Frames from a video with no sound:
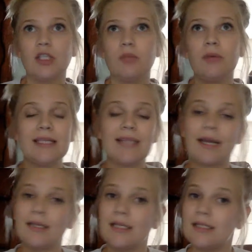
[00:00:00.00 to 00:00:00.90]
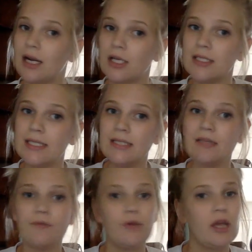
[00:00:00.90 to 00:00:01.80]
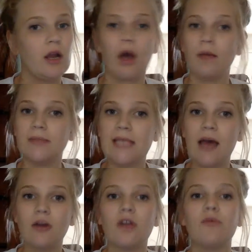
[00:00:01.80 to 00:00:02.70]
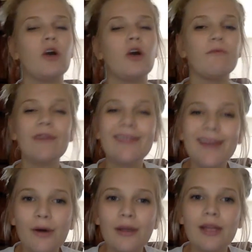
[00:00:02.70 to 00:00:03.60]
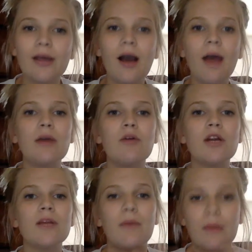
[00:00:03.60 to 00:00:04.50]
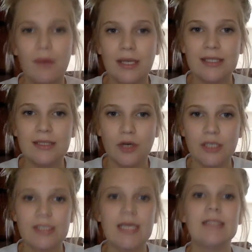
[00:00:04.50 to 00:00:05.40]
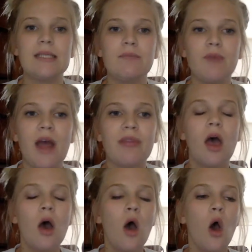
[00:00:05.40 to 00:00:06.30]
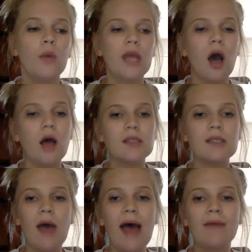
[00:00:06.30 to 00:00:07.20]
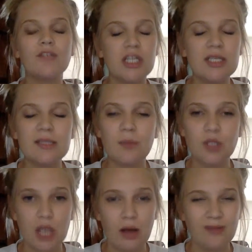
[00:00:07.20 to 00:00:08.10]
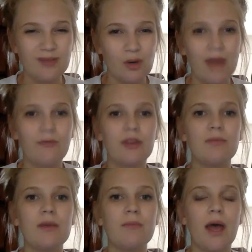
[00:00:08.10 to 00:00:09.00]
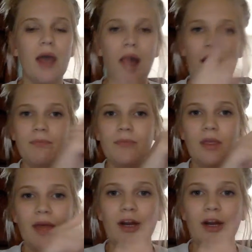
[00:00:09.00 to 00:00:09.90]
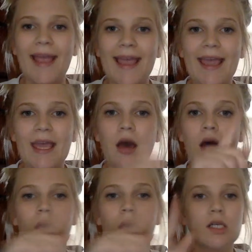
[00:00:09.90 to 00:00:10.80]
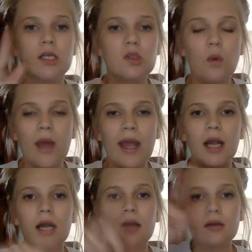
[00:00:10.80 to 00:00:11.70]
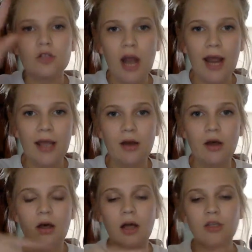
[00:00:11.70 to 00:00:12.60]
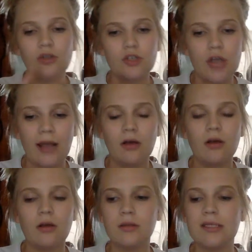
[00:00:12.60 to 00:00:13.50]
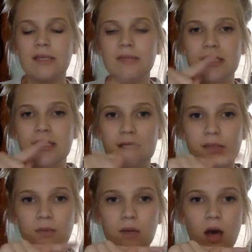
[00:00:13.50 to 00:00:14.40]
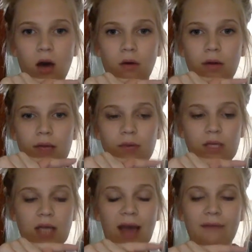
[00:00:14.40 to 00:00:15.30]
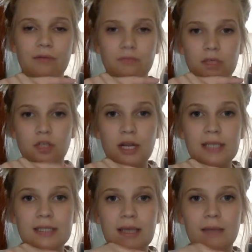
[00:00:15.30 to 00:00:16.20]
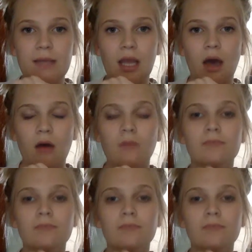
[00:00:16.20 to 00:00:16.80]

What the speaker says: do breathing techniques at our seats if we aren't calmed down or if we don't feel like going to the calming corner, but we want to learn to take a deep breath. We also have sheets, which I don't have with me, but the letter 8, square, triangle. I'll do the triangle. Seems easiest. We have them to trace them, and they go,